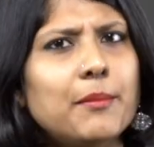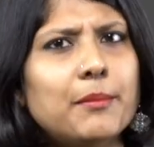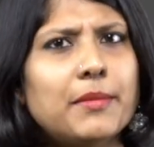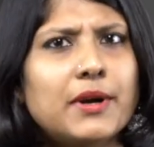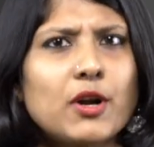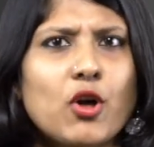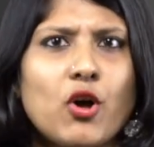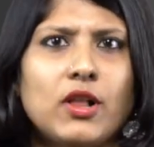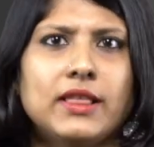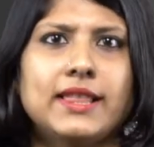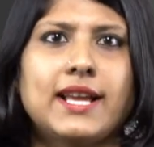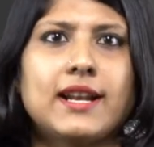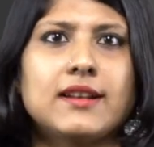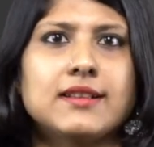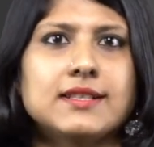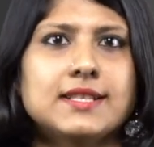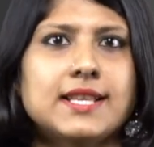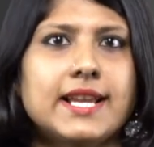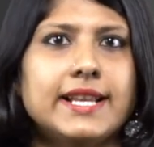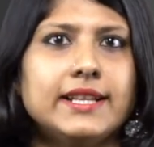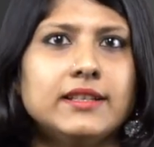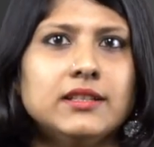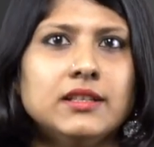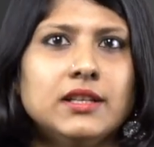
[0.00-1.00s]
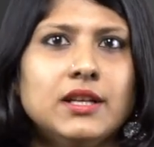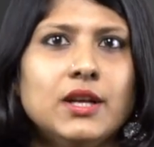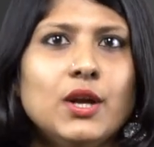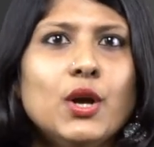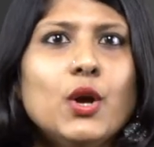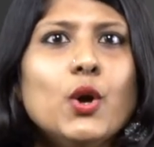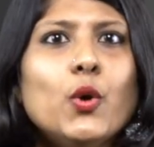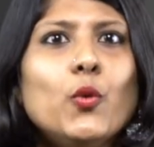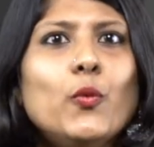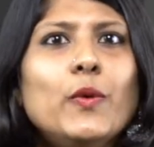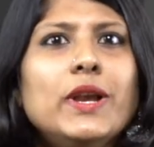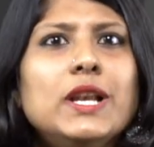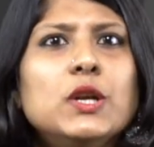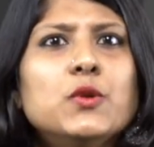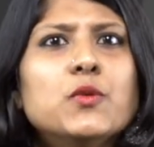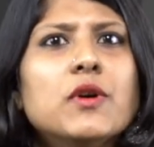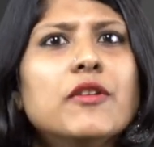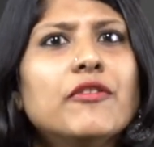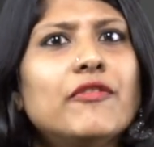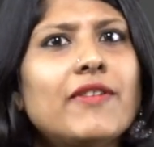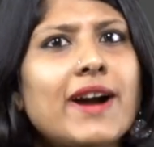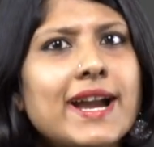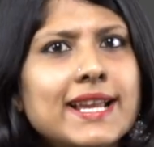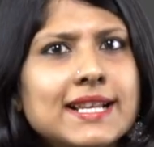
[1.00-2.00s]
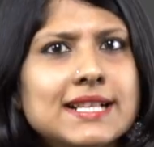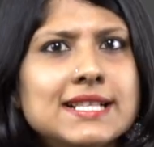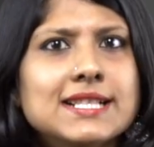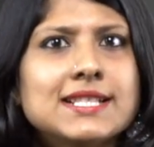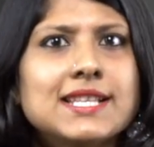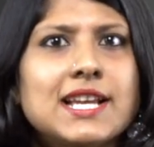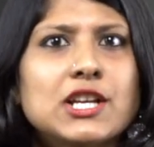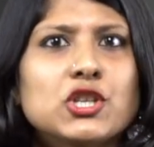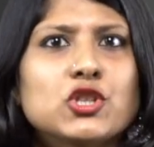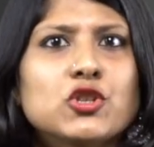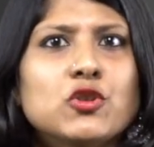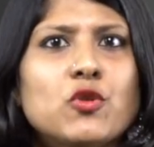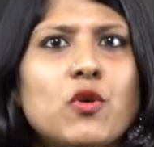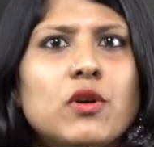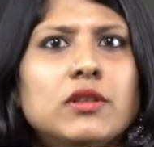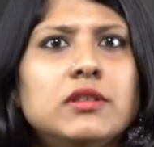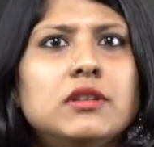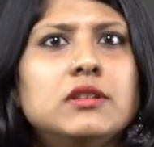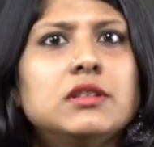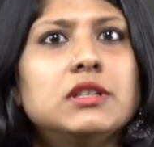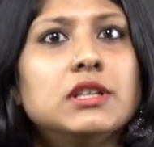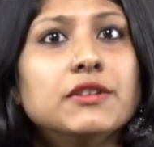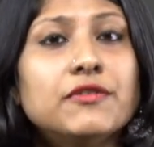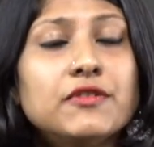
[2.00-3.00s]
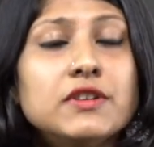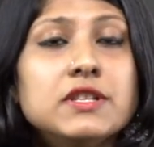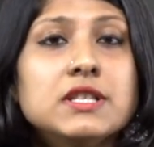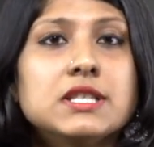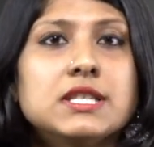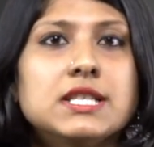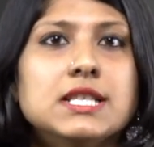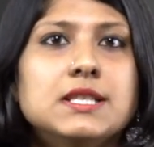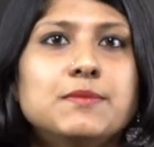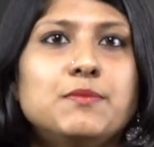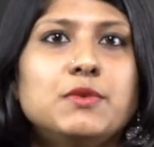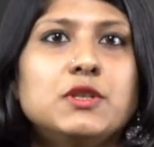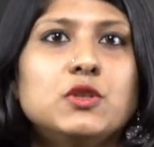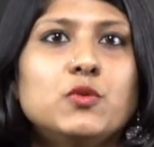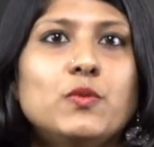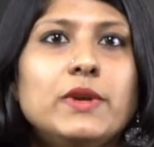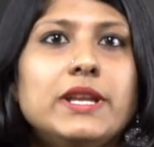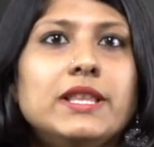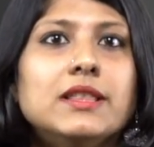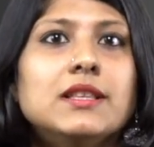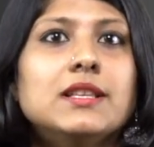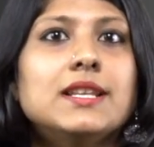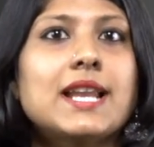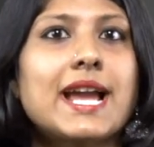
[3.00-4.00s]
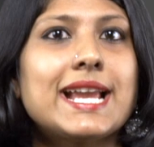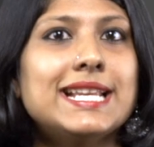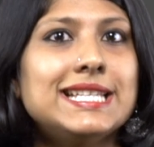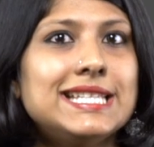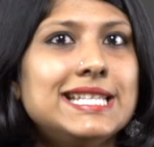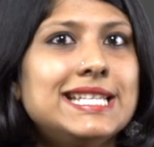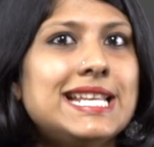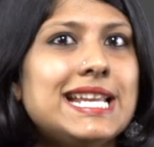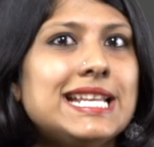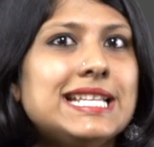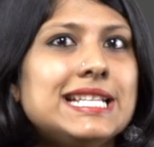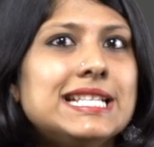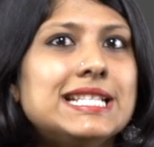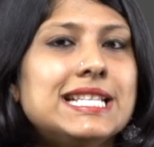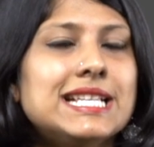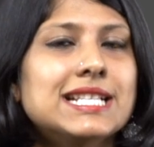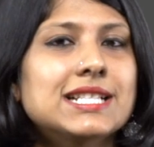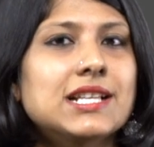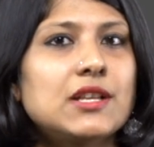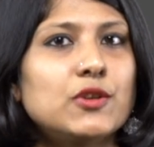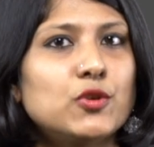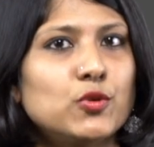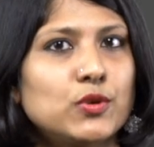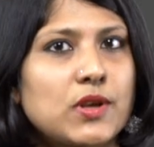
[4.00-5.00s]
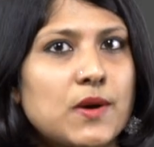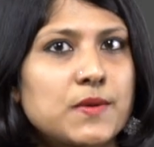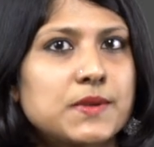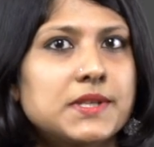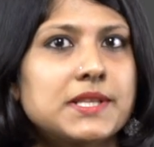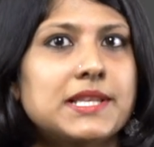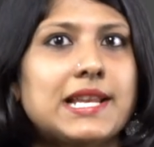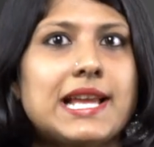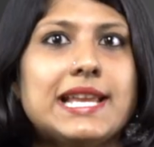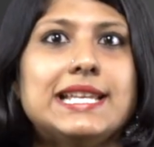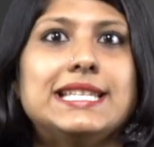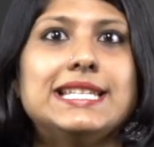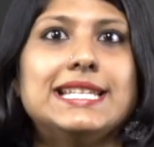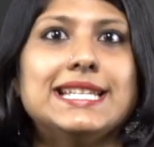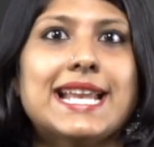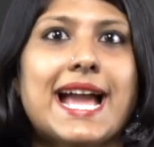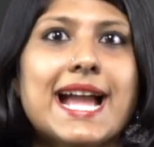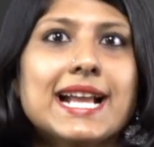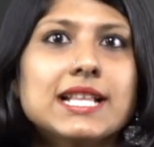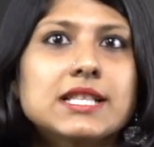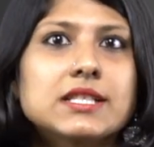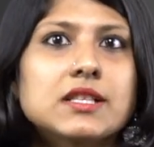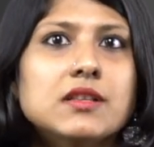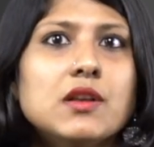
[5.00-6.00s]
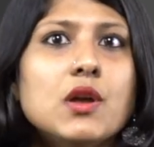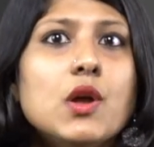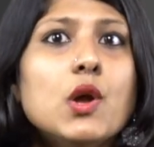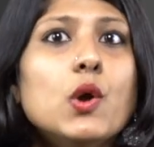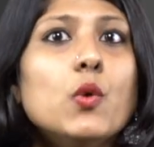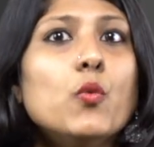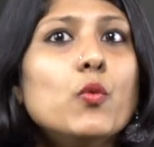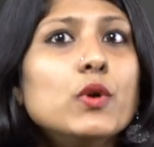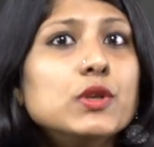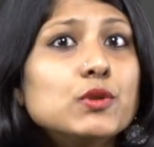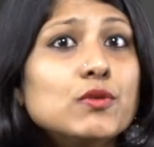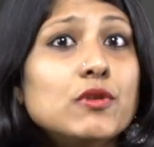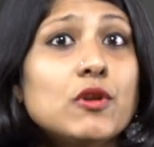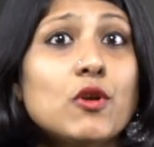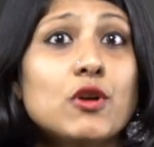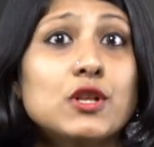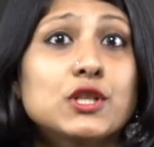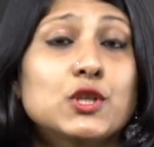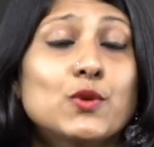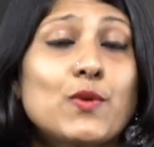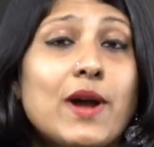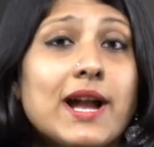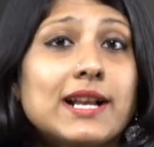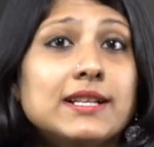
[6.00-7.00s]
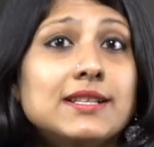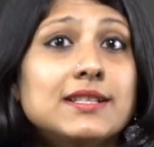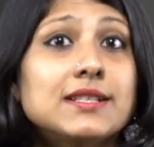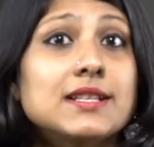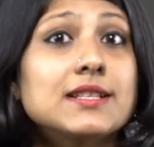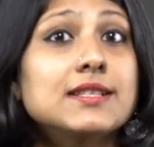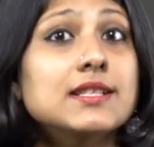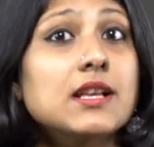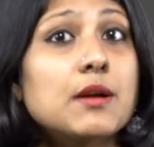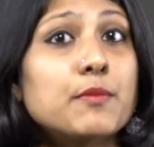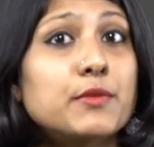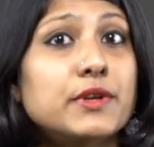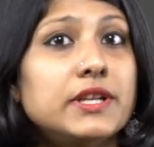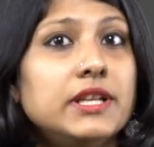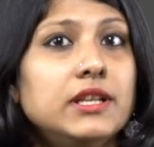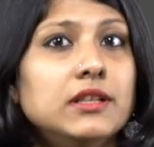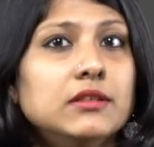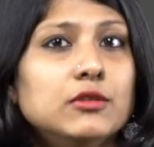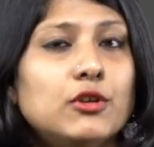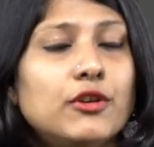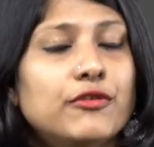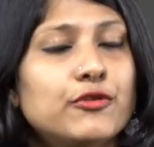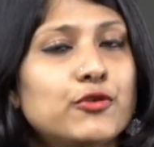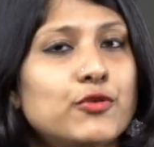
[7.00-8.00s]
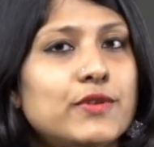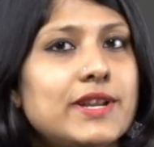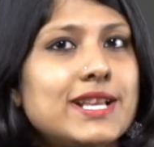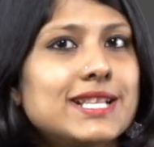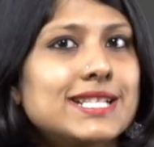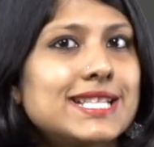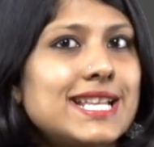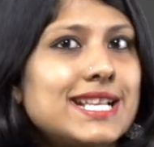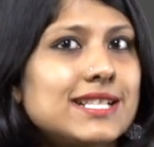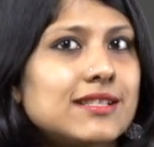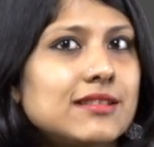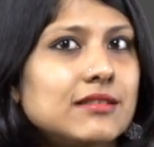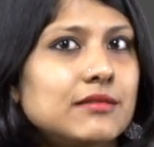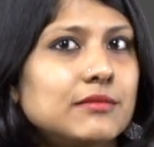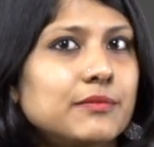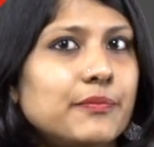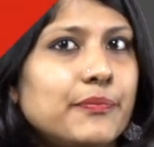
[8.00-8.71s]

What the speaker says: But all that aside, we'll do a final section on the differences between the 1986 and 2019 acts, which will also act as a summary of today's lesson.